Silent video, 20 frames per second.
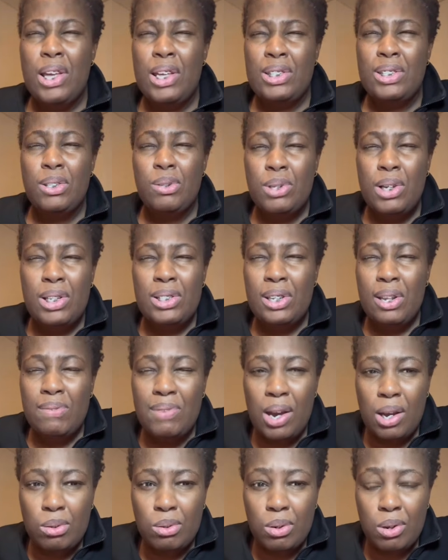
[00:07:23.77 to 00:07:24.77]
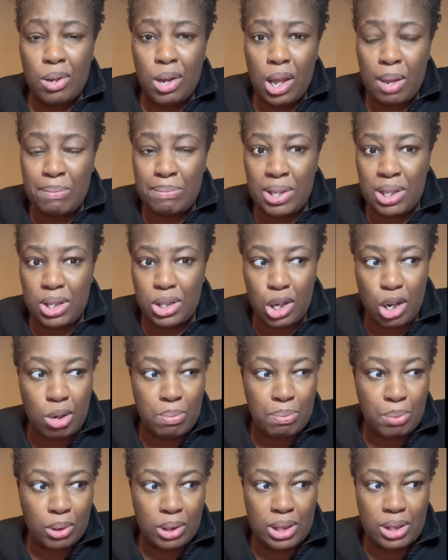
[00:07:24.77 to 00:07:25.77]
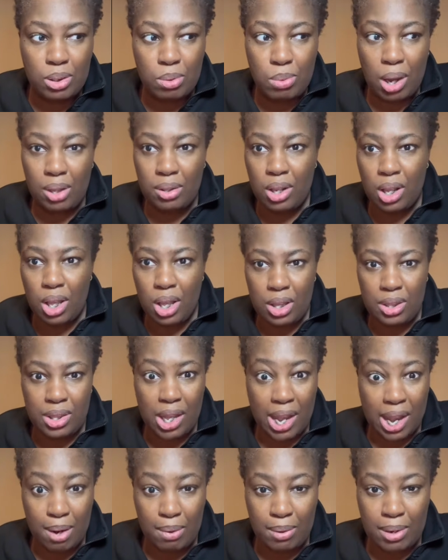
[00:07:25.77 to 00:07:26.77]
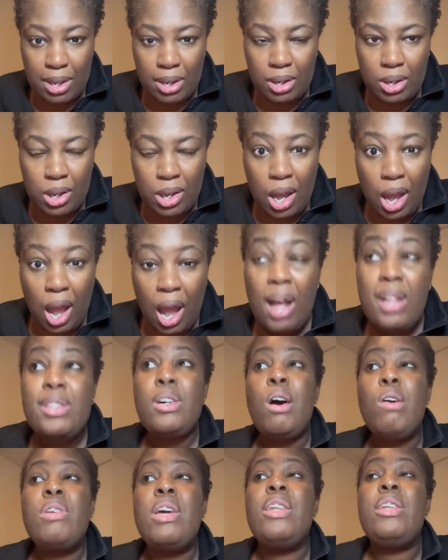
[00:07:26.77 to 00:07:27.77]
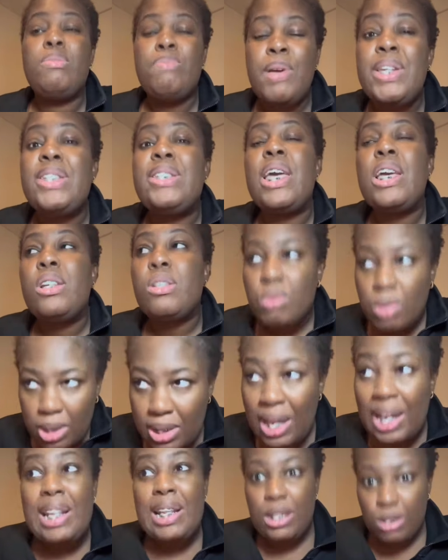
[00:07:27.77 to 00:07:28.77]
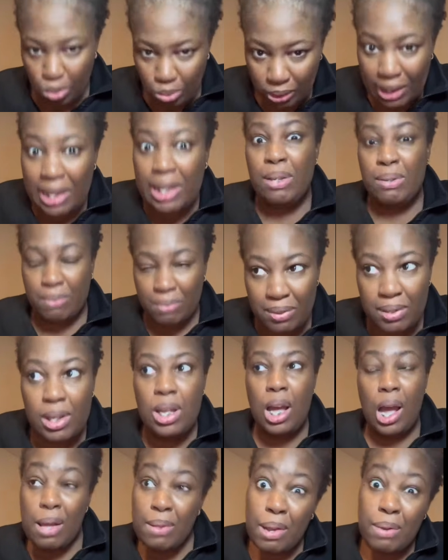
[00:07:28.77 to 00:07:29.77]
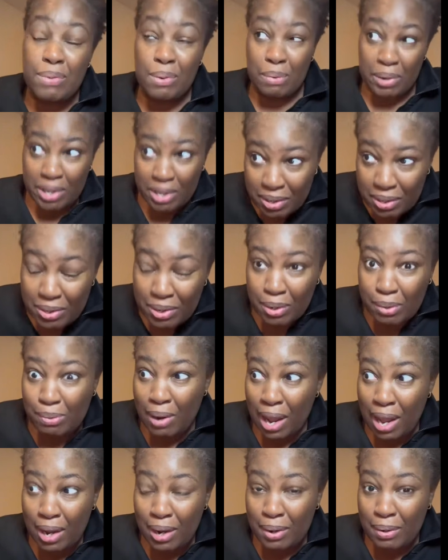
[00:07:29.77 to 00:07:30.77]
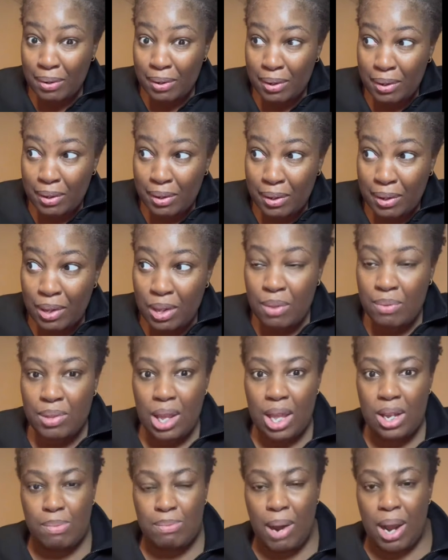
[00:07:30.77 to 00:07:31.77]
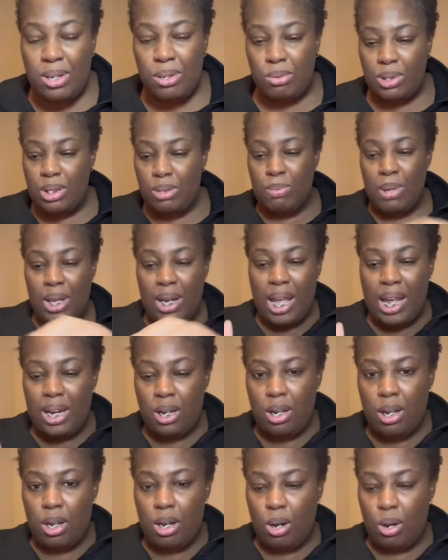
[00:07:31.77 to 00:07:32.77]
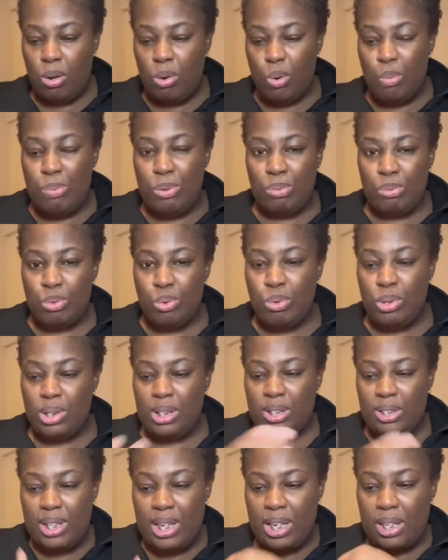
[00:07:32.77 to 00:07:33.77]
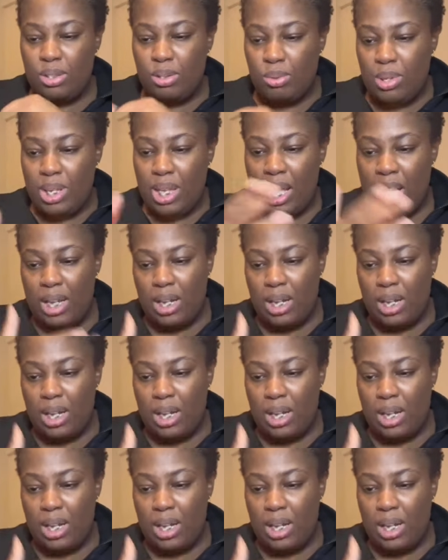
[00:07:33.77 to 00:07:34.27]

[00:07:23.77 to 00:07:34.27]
cousin, they found empty shell bullets around the area. I said, okay, this man is dangerous. I need to leave. I was like, for real? Wow. And then mind you, this man had an open wound in his hand. So he had